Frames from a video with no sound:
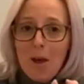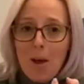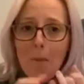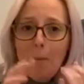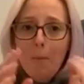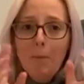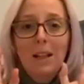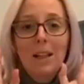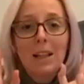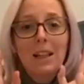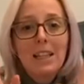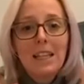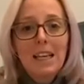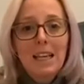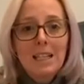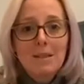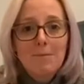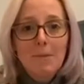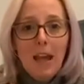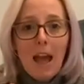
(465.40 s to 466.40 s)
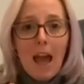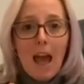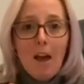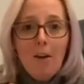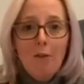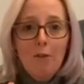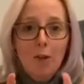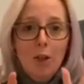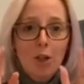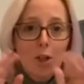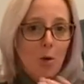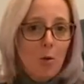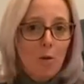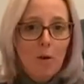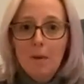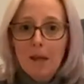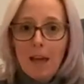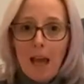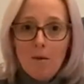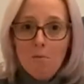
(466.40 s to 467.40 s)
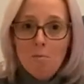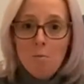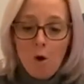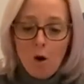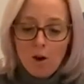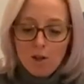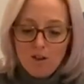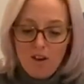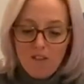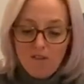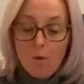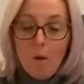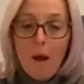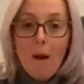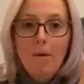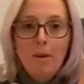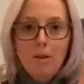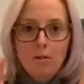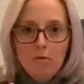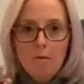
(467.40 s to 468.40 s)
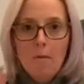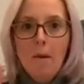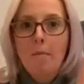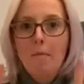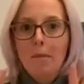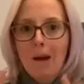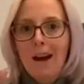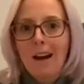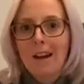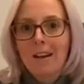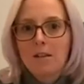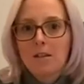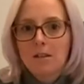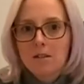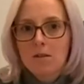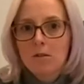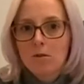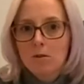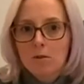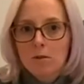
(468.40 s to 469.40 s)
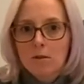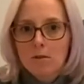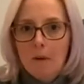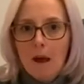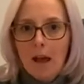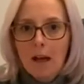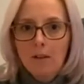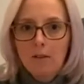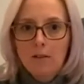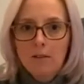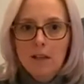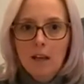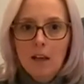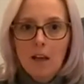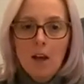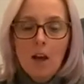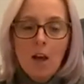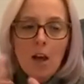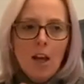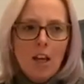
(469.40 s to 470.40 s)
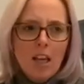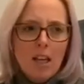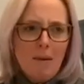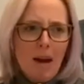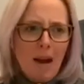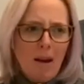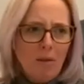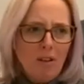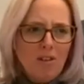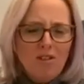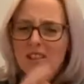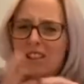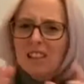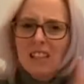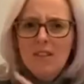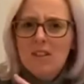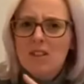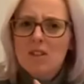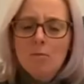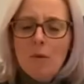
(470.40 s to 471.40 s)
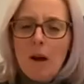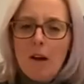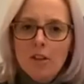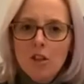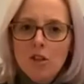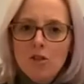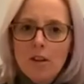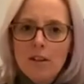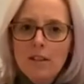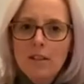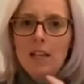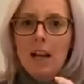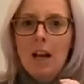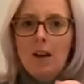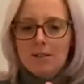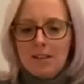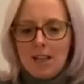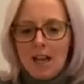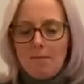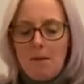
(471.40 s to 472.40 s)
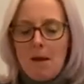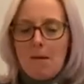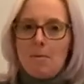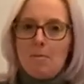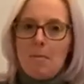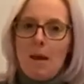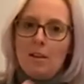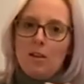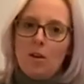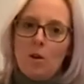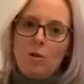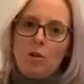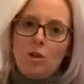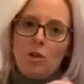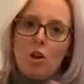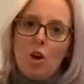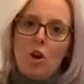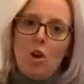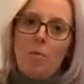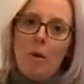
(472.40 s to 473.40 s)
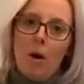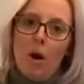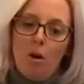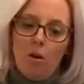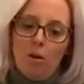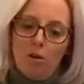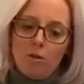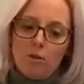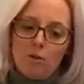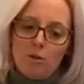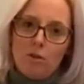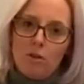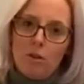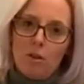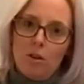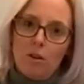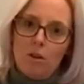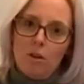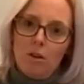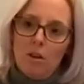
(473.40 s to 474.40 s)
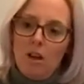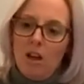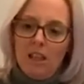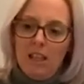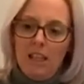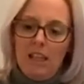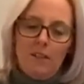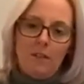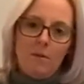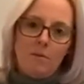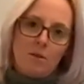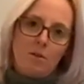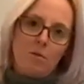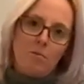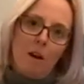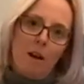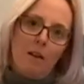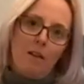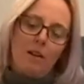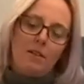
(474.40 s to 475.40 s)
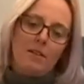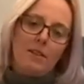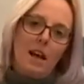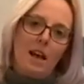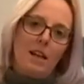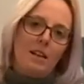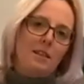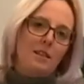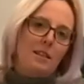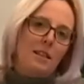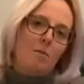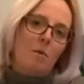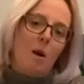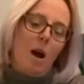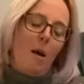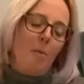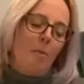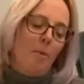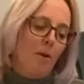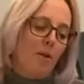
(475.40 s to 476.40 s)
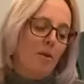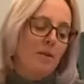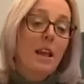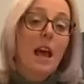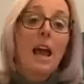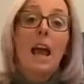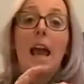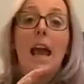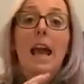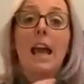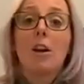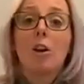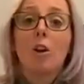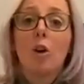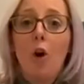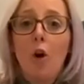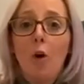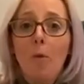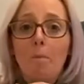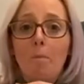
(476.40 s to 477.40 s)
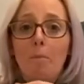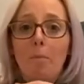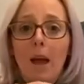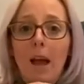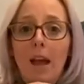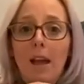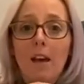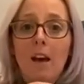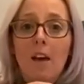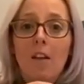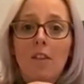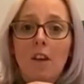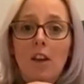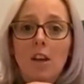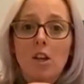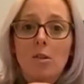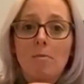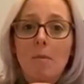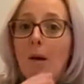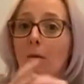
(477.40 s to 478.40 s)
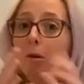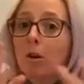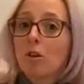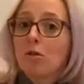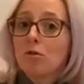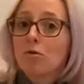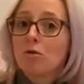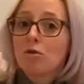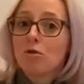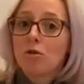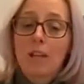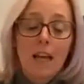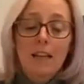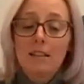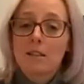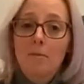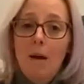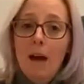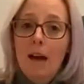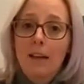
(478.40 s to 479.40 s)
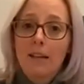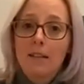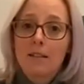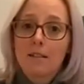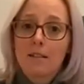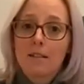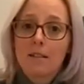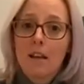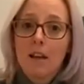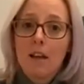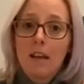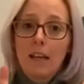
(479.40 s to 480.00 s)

Please be careful, you don't want to be getting water everywhere, because remember, ice does melt. You might want to just leave it somewhere interesting outside, maybe make those snowballs and leave them somewhere outside and see what happens. It could be that you might want to get some ice.